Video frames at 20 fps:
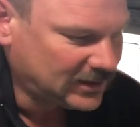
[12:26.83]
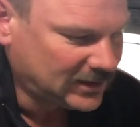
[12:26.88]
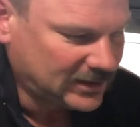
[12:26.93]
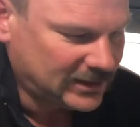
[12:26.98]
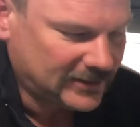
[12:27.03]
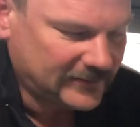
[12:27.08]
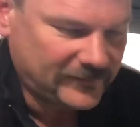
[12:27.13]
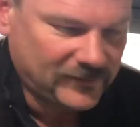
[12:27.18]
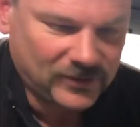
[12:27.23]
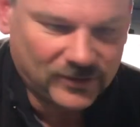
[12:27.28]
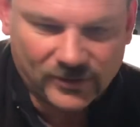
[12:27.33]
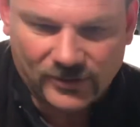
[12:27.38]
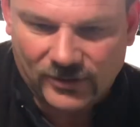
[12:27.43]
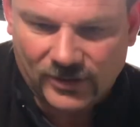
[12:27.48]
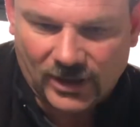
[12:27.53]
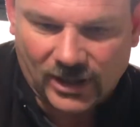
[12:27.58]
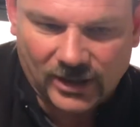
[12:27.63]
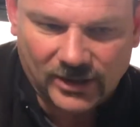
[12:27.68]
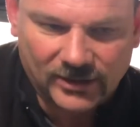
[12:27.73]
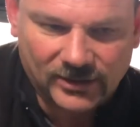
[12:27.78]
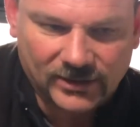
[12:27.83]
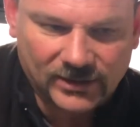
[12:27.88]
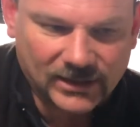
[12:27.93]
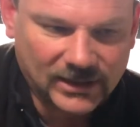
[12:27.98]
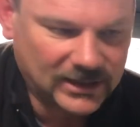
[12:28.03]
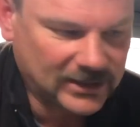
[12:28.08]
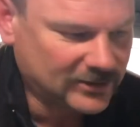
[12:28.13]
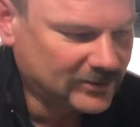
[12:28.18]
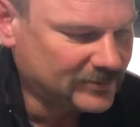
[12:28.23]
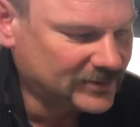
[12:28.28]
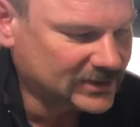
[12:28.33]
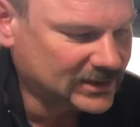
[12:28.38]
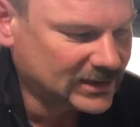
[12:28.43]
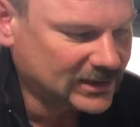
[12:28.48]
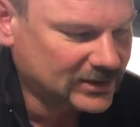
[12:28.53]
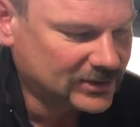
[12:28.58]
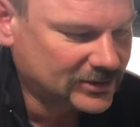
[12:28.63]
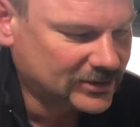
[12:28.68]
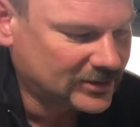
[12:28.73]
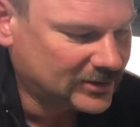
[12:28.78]
If you aren't
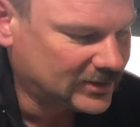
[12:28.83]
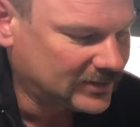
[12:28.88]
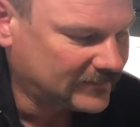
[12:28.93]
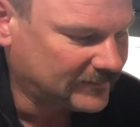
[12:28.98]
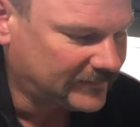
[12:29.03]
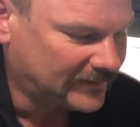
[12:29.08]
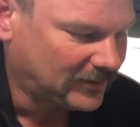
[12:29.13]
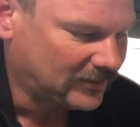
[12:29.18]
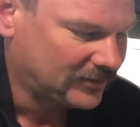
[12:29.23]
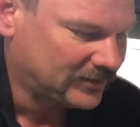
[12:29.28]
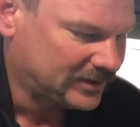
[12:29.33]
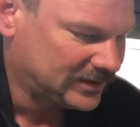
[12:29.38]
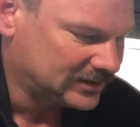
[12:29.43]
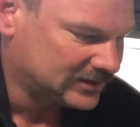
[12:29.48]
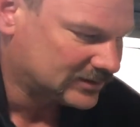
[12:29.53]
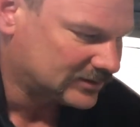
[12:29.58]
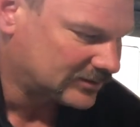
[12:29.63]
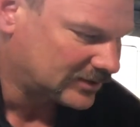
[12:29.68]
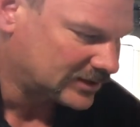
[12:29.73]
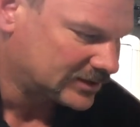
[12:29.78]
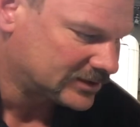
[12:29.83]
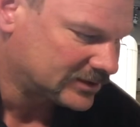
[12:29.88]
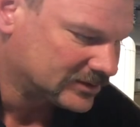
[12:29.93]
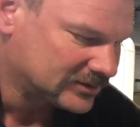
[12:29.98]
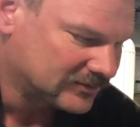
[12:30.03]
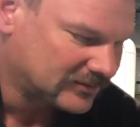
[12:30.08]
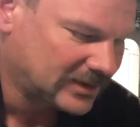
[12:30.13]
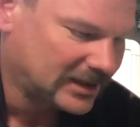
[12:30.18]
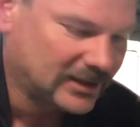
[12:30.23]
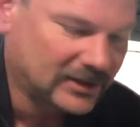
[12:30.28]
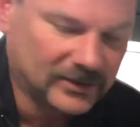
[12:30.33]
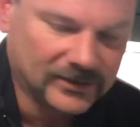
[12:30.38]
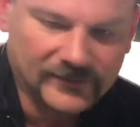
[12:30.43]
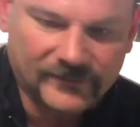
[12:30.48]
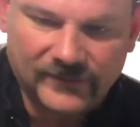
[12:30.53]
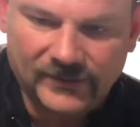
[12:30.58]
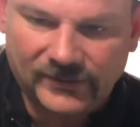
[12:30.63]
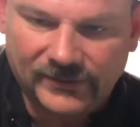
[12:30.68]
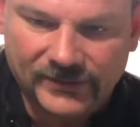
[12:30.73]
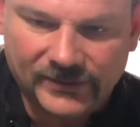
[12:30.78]
100% sure, then follow the instructions right on the
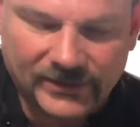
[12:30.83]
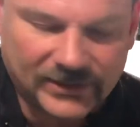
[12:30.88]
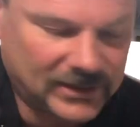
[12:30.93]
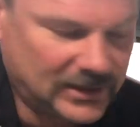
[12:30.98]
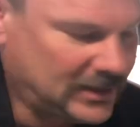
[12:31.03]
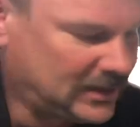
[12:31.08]
filter.